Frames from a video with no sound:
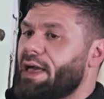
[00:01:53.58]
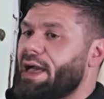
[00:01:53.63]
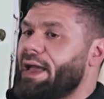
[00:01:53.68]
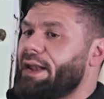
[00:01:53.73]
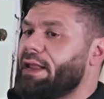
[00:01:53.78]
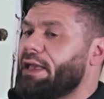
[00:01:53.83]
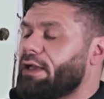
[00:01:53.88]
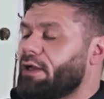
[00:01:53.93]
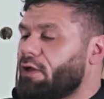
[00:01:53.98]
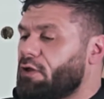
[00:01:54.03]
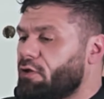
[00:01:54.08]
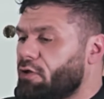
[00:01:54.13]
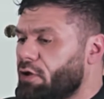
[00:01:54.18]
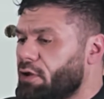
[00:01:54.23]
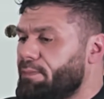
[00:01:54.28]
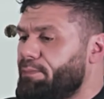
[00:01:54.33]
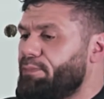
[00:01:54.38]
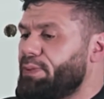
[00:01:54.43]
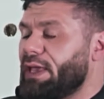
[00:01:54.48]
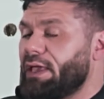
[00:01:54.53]
and it
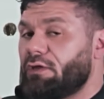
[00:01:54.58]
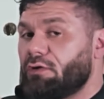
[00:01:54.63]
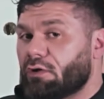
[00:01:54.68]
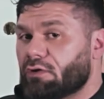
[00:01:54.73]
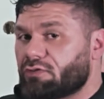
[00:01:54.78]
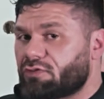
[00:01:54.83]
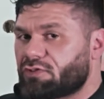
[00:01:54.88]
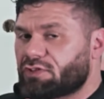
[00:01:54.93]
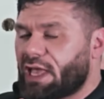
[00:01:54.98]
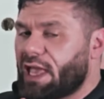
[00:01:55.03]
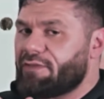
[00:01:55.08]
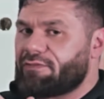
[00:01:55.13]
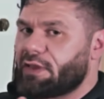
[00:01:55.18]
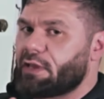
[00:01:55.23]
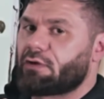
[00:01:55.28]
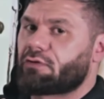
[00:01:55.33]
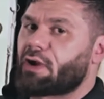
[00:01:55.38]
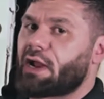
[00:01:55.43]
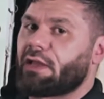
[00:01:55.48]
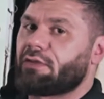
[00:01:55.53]
could be your
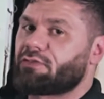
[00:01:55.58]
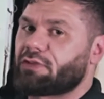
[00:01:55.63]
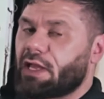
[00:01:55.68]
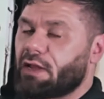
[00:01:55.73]
saving grace.